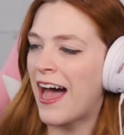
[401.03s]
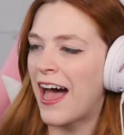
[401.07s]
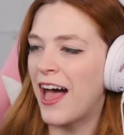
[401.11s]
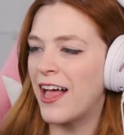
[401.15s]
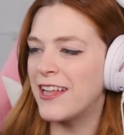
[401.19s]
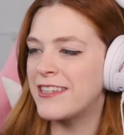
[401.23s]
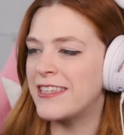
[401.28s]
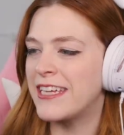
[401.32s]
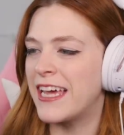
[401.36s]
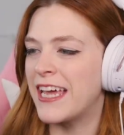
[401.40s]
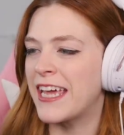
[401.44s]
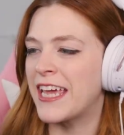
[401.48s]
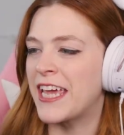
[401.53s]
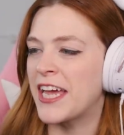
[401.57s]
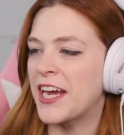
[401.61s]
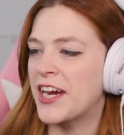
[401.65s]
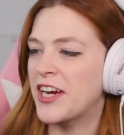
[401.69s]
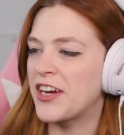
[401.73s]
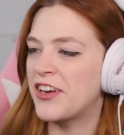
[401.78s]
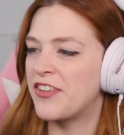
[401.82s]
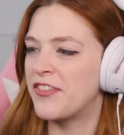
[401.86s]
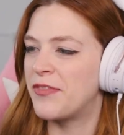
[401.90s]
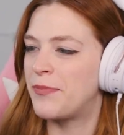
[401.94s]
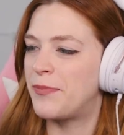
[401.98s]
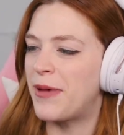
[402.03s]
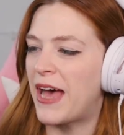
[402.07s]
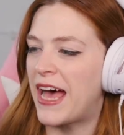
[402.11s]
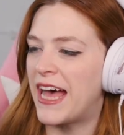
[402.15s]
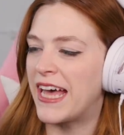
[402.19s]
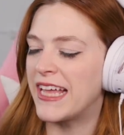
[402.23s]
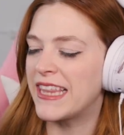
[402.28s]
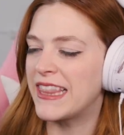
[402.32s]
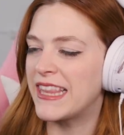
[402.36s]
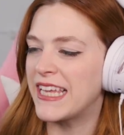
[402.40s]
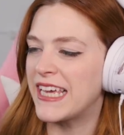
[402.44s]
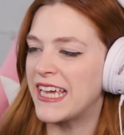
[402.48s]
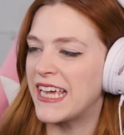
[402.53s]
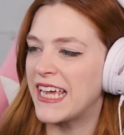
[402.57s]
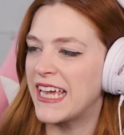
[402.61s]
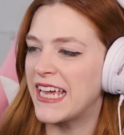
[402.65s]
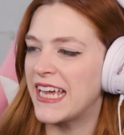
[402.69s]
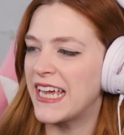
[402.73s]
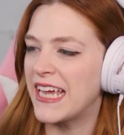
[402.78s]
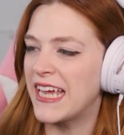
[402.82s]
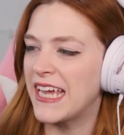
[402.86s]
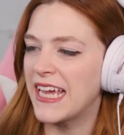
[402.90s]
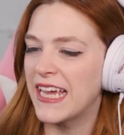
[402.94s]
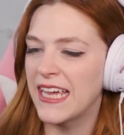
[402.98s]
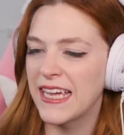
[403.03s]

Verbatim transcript: I'll take care of Bentley.